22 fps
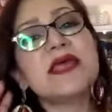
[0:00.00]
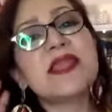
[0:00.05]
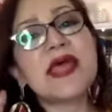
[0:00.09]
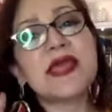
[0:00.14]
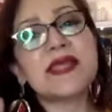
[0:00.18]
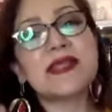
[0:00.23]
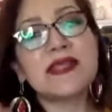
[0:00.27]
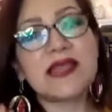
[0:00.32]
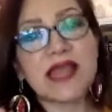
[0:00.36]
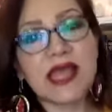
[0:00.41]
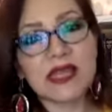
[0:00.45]
I
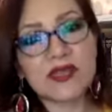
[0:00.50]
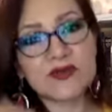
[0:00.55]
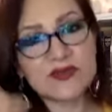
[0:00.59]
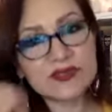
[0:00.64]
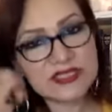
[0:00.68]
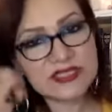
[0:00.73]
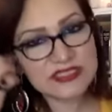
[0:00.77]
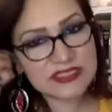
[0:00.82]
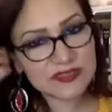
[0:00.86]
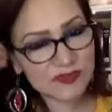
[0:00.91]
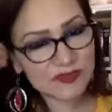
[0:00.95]
like
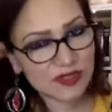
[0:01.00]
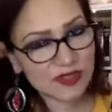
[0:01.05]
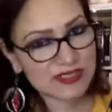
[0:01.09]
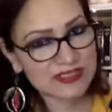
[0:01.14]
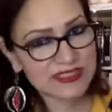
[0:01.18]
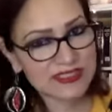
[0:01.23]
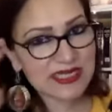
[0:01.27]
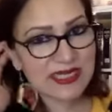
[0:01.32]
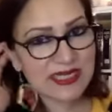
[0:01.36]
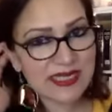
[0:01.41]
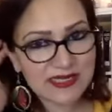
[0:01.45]
languages and
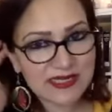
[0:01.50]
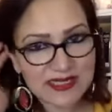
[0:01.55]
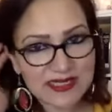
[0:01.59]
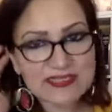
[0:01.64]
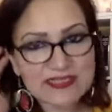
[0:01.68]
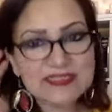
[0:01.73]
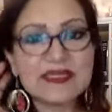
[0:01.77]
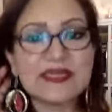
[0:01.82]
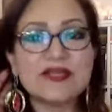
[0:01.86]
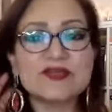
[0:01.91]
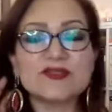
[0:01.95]
because I like
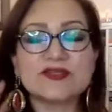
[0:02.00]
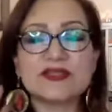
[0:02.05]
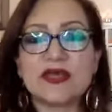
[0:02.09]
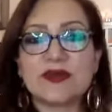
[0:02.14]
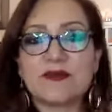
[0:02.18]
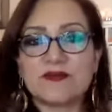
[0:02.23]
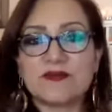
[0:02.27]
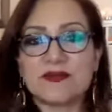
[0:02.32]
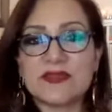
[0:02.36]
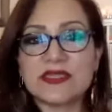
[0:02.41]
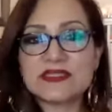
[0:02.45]
listening to
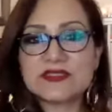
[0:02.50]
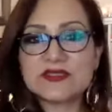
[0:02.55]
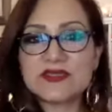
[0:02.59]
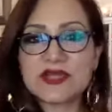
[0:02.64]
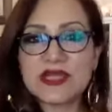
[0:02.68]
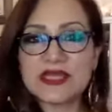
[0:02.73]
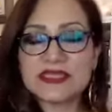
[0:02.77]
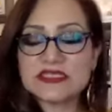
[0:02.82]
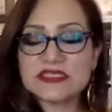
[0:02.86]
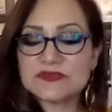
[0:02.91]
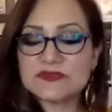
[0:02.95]
them, this
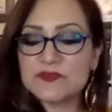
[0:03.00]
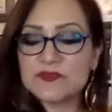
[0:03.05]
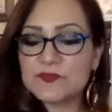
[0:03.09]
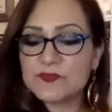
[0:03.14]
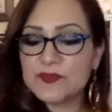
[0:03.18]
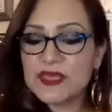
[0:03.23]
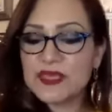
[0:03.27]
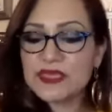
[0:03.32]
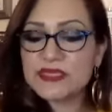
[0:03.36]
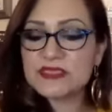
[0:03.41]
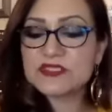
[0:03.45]
really
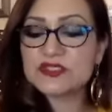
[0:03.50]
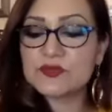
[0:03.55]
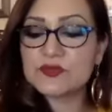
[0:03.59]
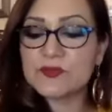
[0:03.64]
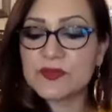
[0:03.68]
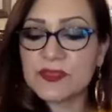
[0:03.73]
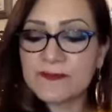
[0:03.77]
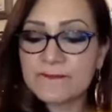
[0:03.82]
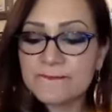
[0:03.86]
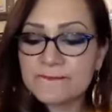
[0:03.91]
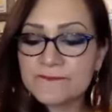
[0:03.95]
speaks to
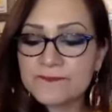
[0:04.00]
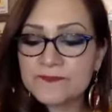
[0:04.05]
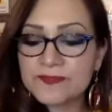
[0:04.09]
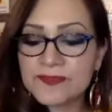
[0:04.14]
me.